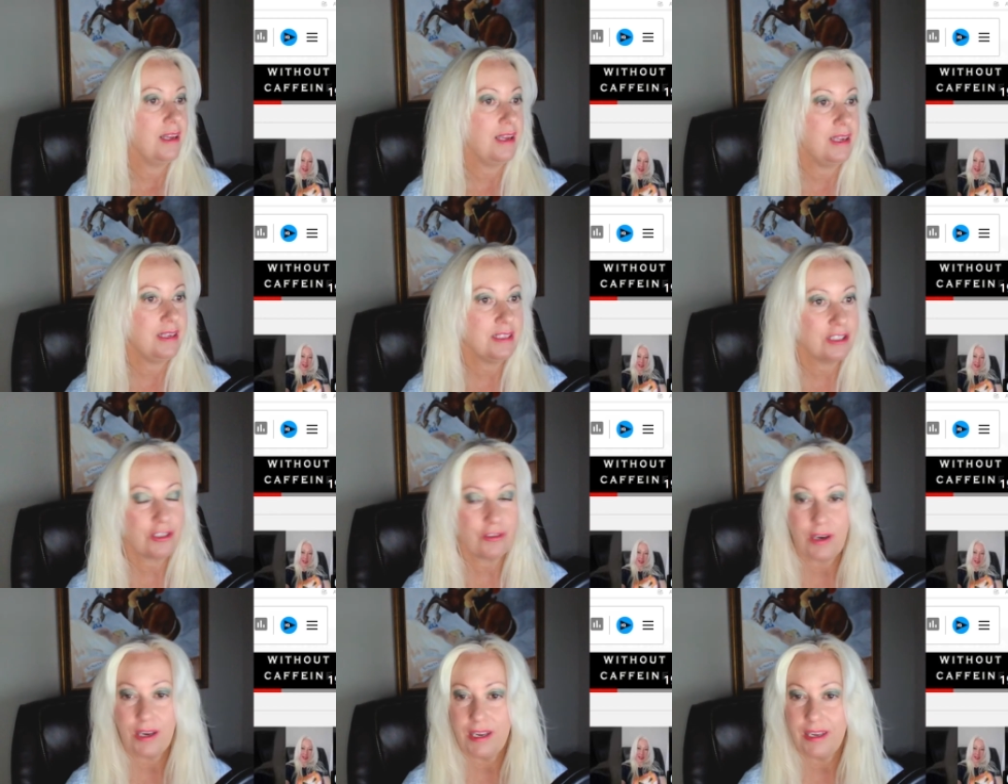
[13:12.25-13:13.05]
and
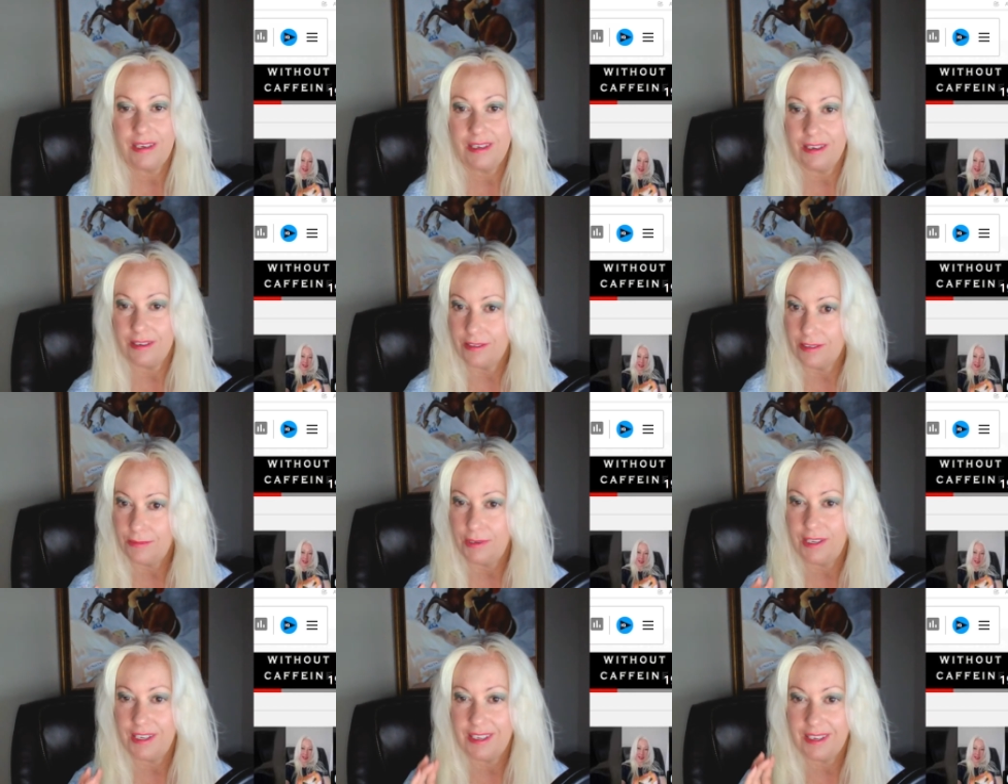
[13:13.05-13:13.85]
just trying, to
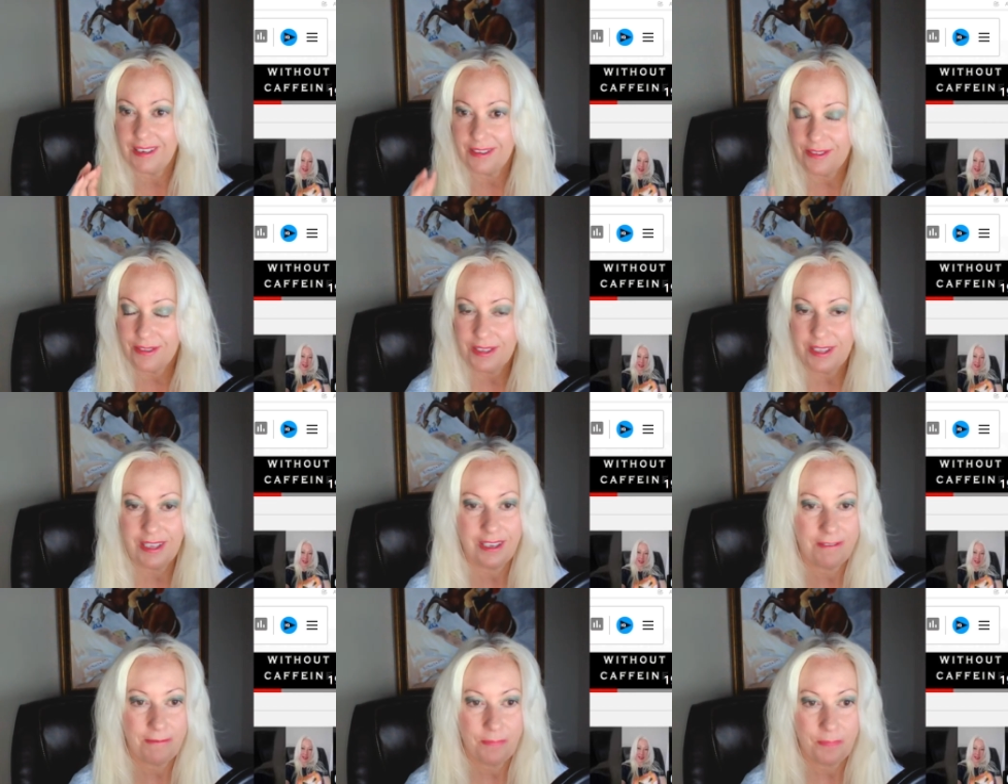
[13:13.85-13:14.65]
be
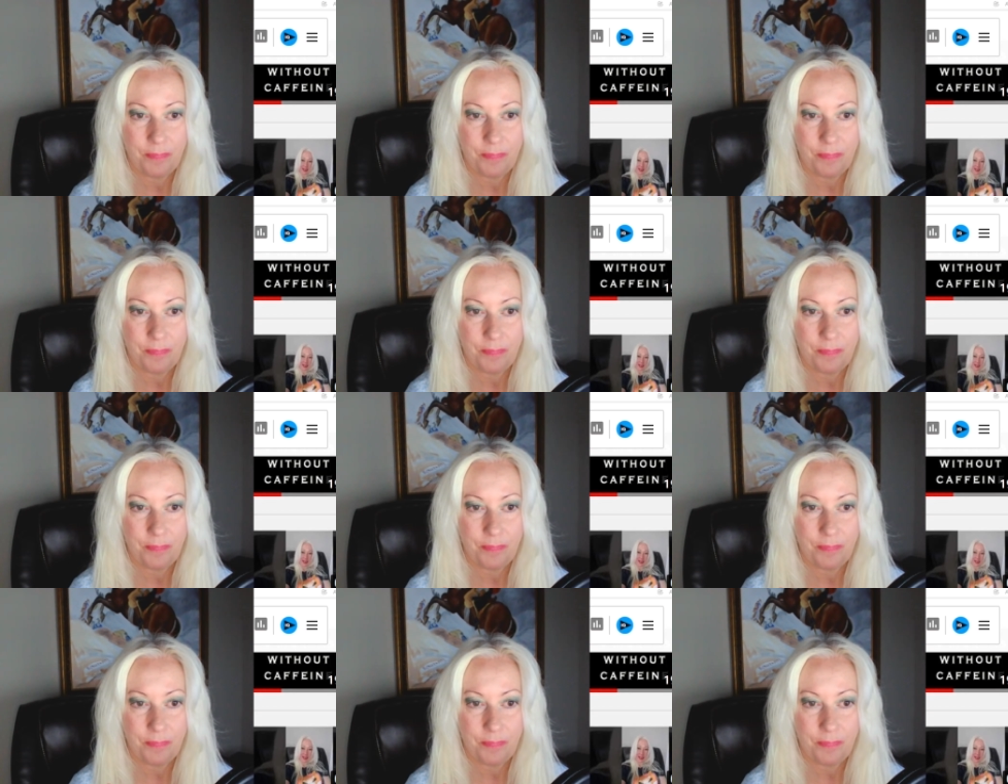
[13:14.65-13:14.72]
really